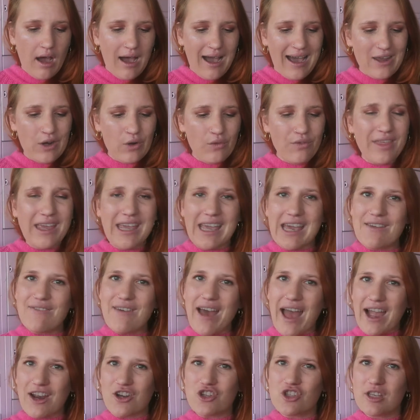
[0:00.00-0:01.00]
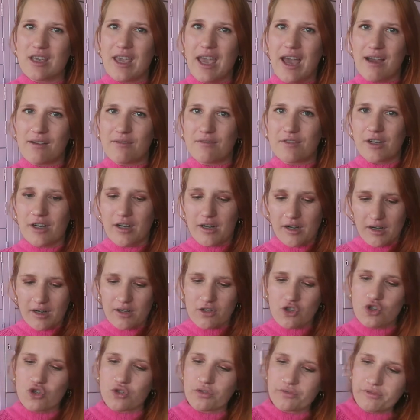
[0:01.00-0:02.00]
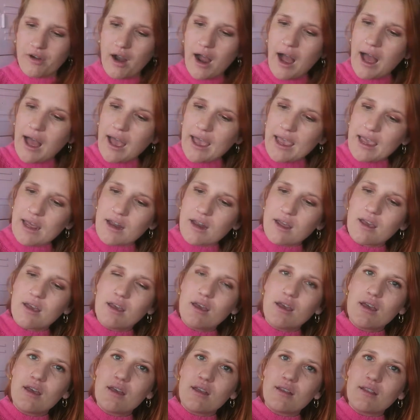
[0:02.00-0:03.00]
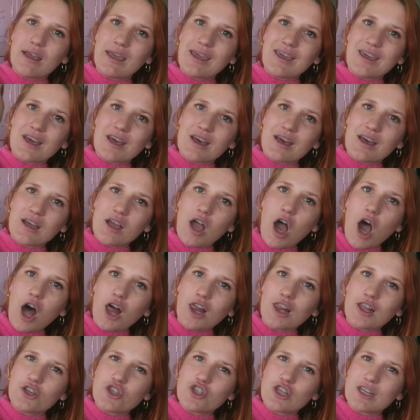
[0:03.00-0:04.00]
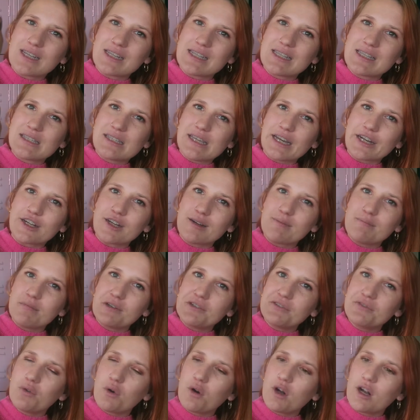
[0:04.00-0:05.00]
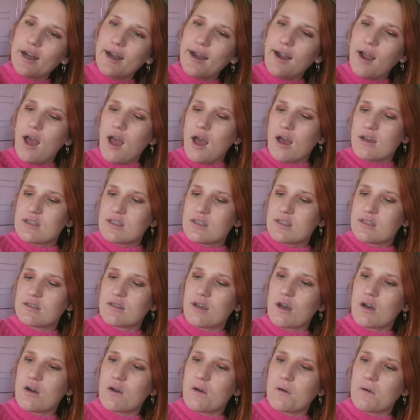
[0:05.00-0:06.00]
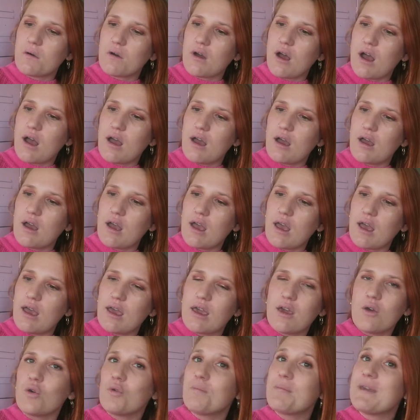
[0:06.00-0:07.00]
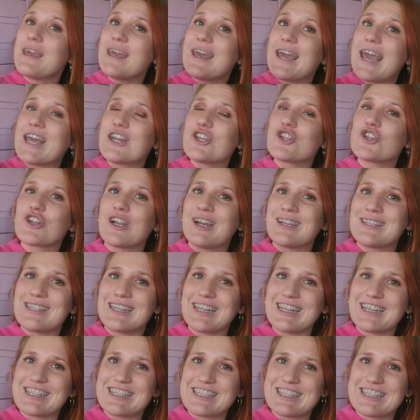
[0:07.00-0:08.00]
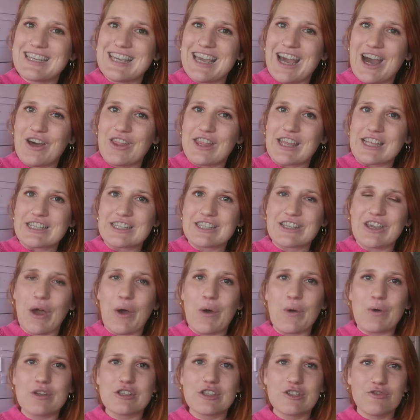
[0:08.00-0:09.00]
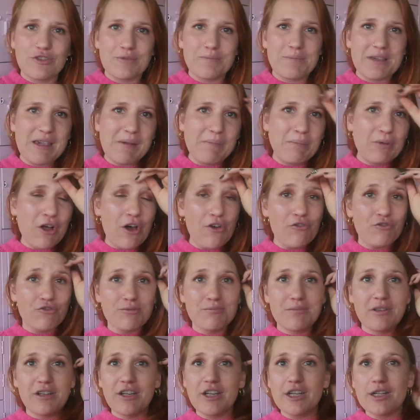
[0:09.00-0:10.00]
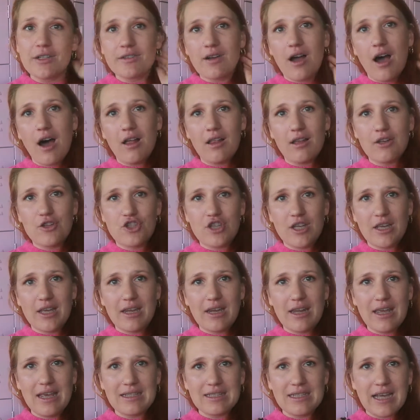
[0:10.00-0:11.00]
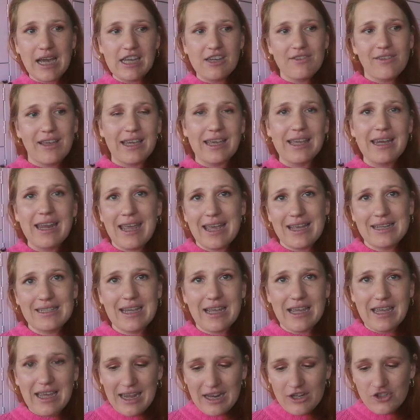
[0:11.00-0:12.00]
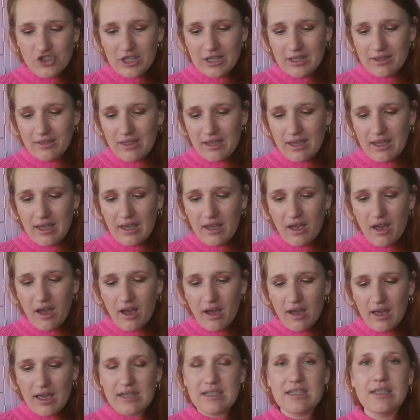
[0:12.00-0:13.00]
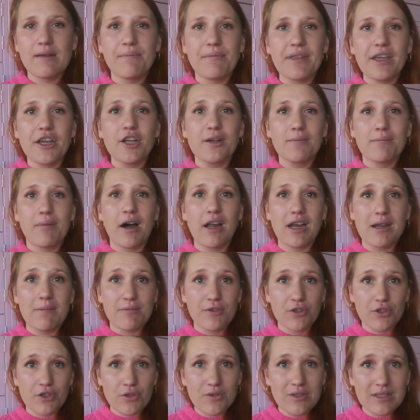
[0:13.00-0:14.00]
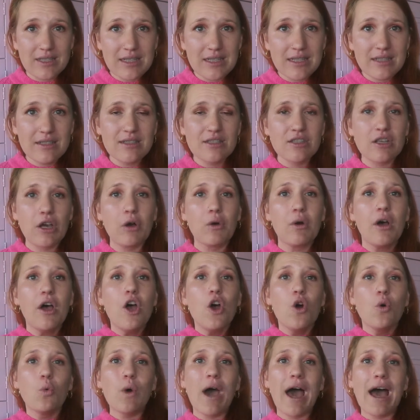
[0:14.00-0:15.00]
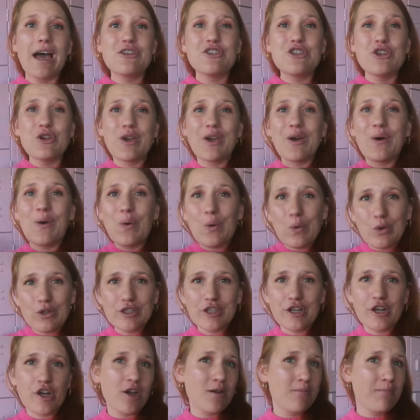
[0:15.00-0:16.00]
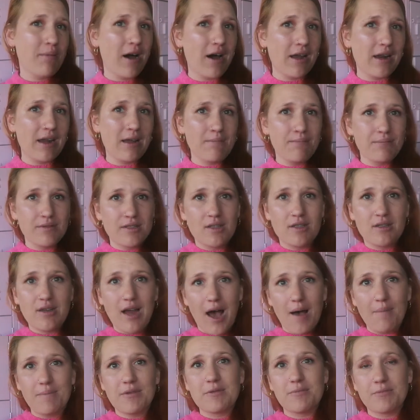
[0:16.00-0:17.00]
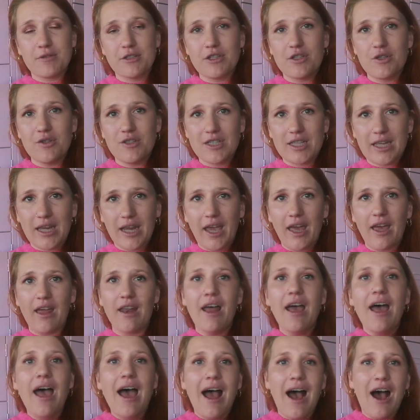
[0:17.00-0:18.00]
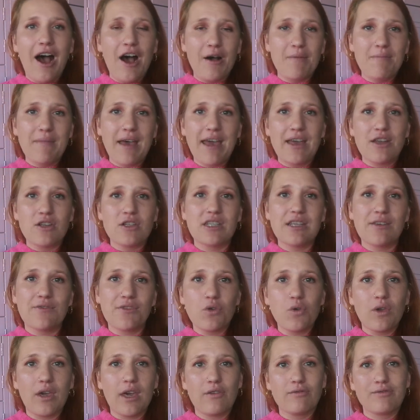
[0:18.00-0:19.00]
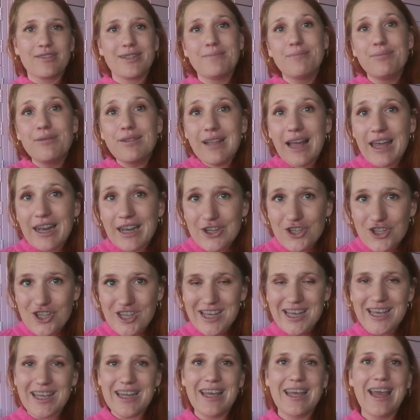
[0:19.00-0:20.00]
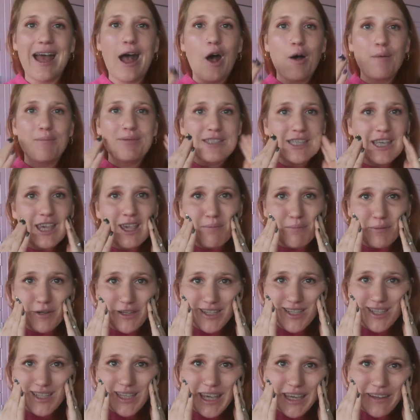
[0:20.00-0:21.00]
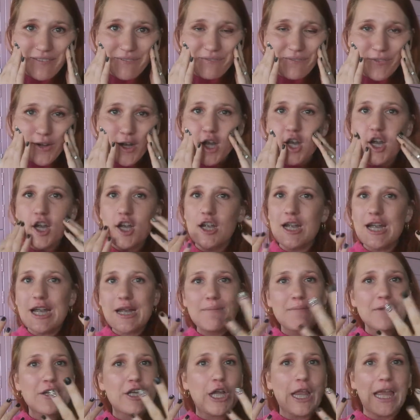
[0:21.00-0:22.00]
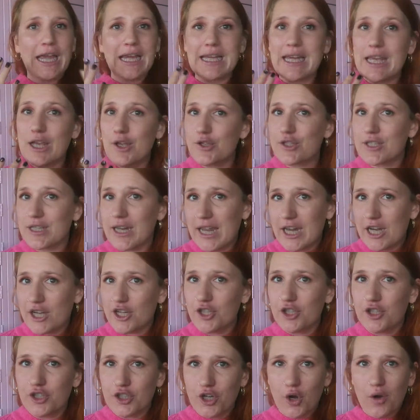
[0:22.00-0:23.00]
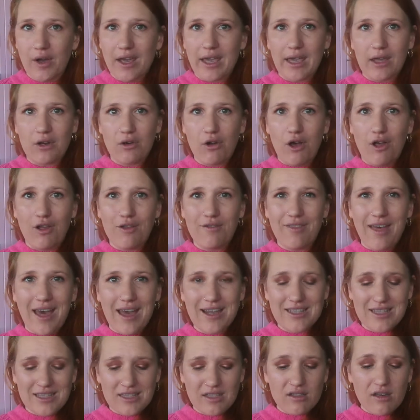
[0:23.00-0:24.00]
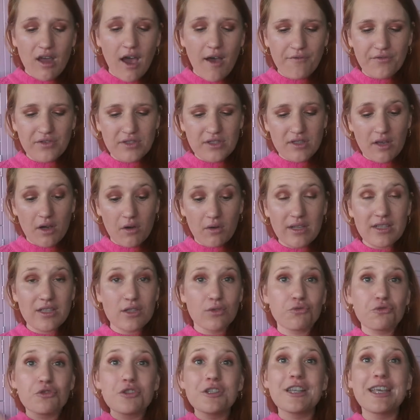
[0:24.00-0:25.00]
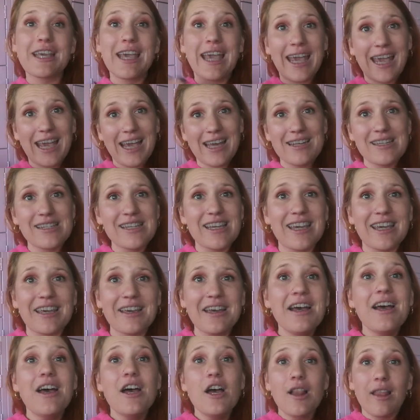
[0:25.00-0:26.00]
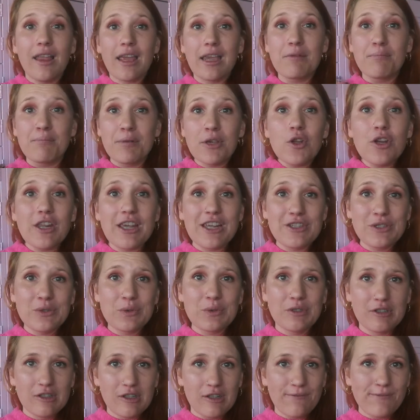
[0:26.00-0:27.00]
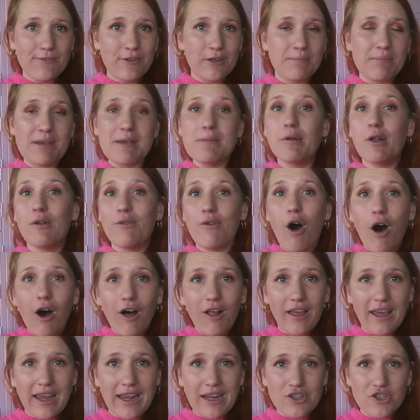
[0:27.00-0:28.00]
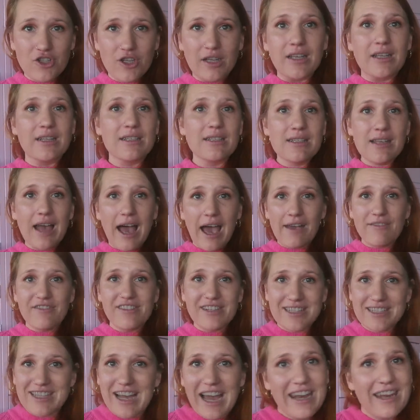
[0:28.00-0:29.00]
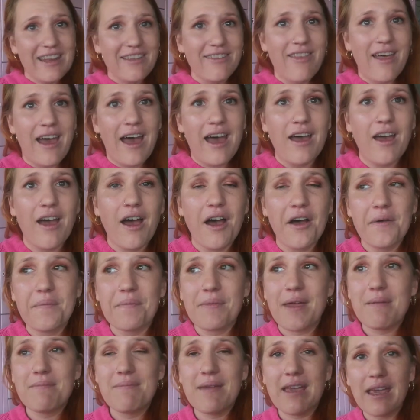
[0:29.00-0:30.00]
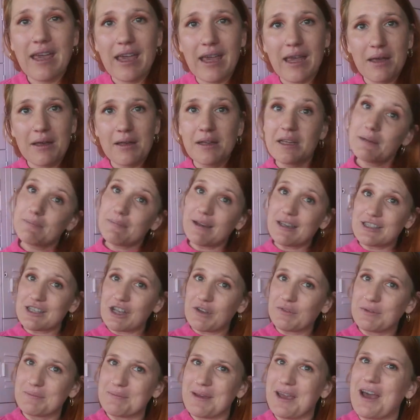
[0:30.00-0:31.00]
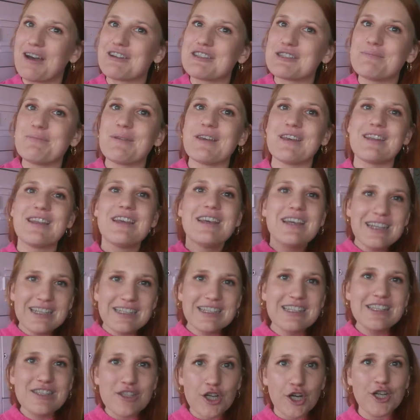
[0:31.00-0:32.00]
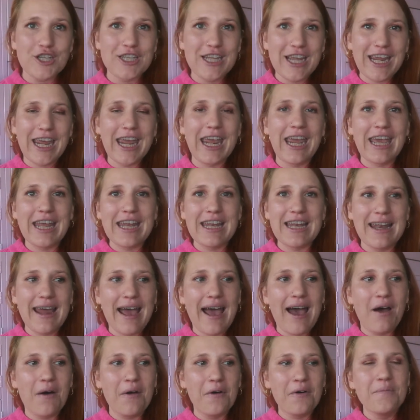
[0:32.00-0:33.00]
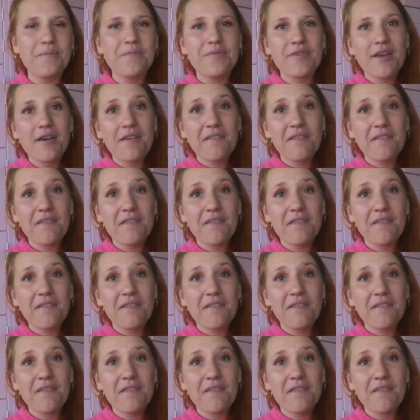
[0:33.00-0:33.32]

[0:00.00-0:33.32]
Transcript: I don't think I've actually ever tried like a collagen serum before, so it will be interesting to see how this goes. For people unfamiliar with collagen, it's kind of like an anti-aging thing. It's something your body produces, so as you get older, your body stops producing it, and if you can replenish it, it helps keep your skin firm, your like nails and hair growing and all of that stuff. So it's a really handy like beauty tool for people of all ages. I've decided that I'm making myself and my husband start taking it now.